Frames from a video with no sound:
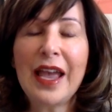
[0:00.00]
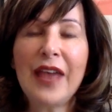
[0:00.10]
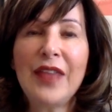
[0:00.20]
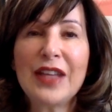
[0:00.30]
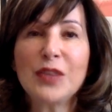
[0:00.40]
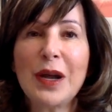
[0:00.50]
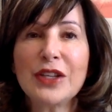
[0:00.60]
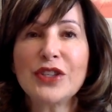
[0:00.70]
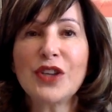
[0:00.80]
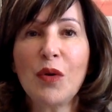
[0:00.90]
and that's why
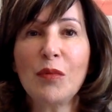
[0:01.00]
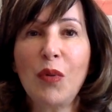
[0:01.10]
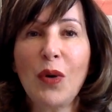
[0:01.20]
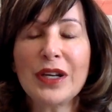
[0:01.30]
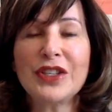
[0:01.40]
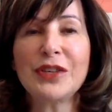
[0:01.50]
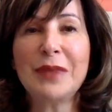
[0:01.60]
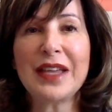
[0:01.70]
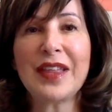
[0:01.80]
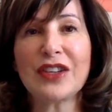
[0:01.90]
it's so important to
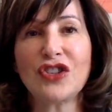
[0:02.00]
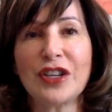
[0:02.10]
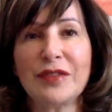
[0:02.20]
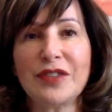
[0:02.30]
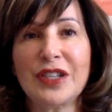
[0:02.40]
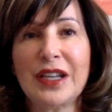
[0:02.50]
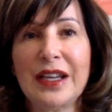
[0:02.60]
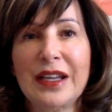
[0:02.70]
make that shift.